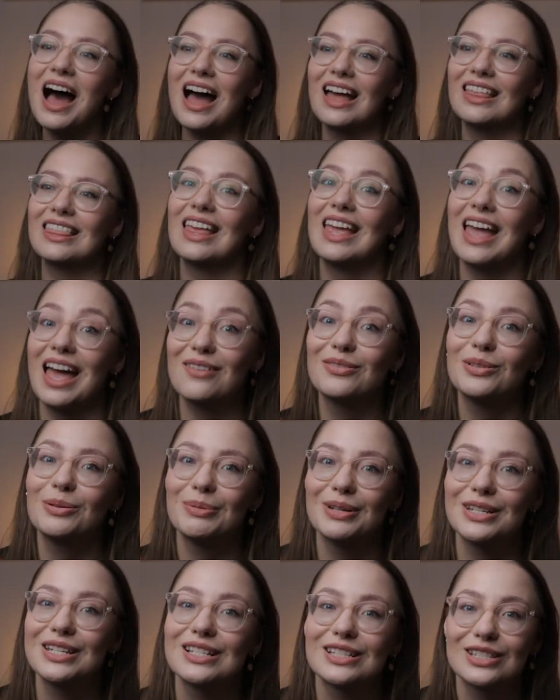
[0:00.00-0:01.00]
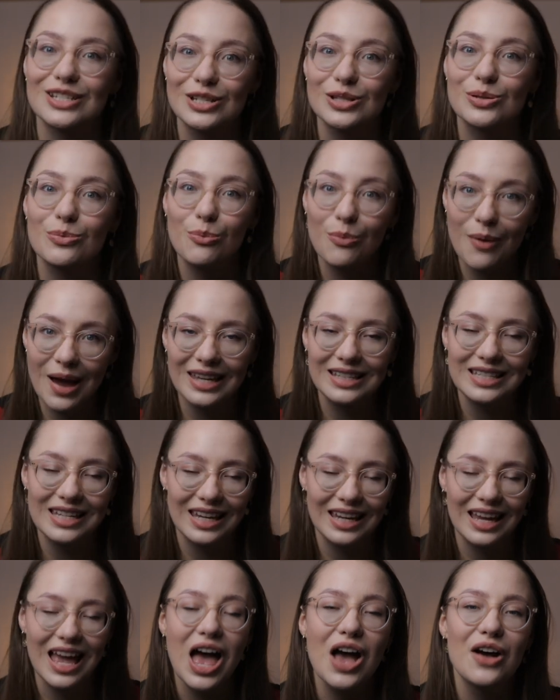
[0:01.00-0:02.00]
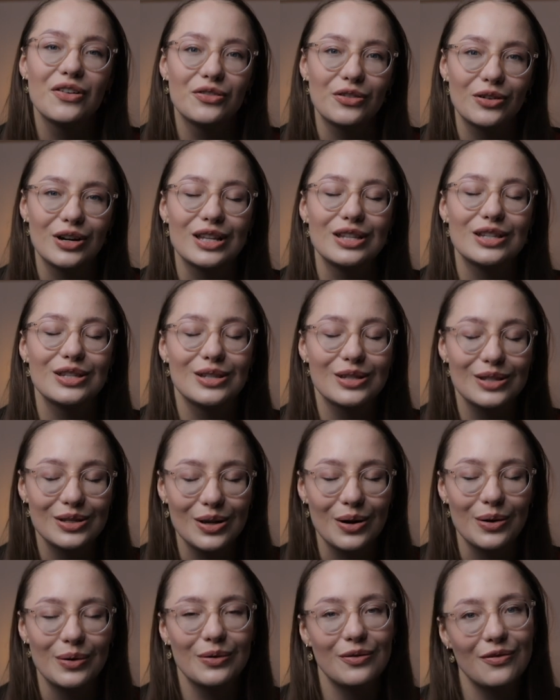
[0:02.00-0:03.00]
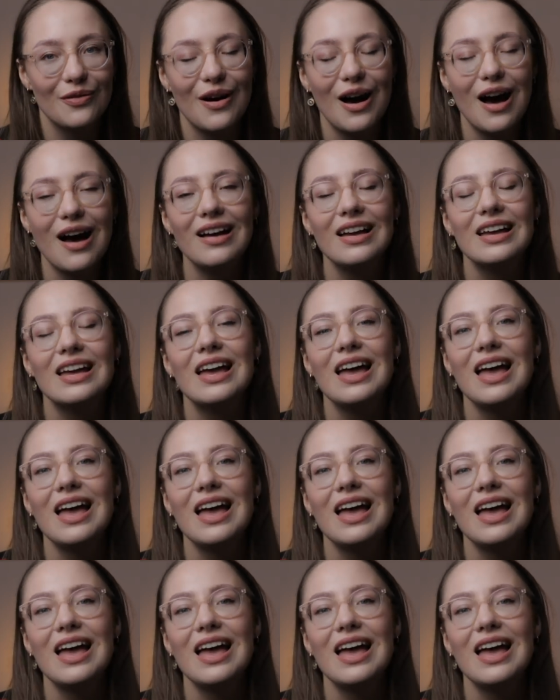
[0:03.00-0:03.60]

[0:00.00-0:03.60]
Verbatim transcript: I think everybody's just waiting for it so far.